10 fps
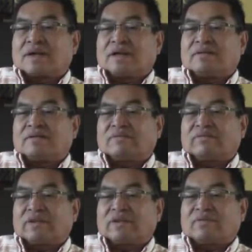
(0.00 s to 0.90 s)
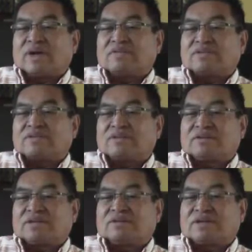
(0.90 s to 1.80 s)
I don't think we have a
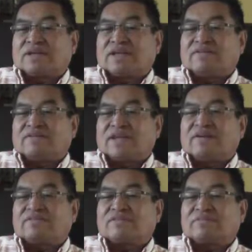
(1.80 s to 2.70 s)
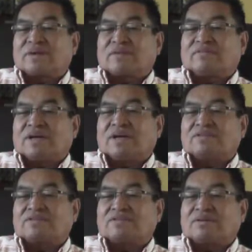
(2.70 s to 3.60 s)
story where they've left, but we
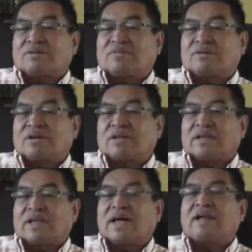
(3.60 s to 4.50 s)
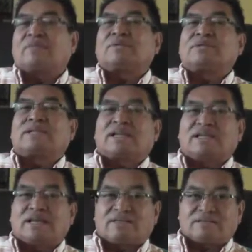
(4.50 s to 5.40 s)
have a story where the animals
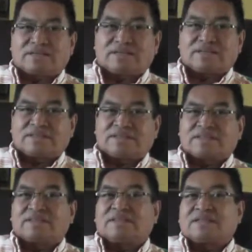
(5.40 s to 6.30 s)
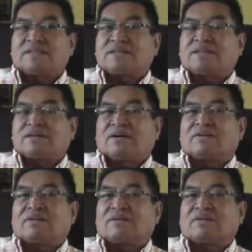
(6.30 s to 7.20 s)
have left.
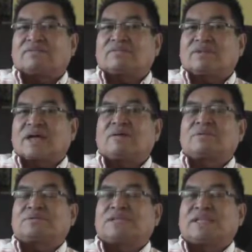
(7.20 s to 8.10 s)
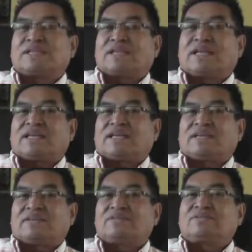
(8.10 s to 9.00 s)
All the animals that they
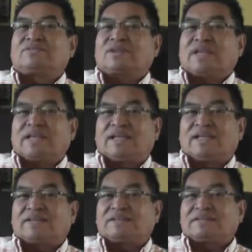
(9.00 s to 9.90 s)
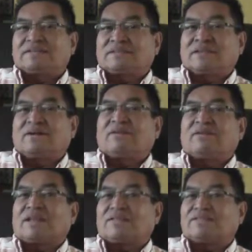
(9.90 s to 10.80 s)
used for eating, they
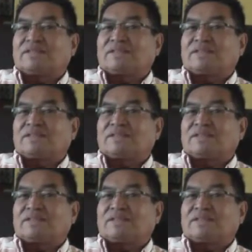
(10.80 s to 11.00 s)
all left.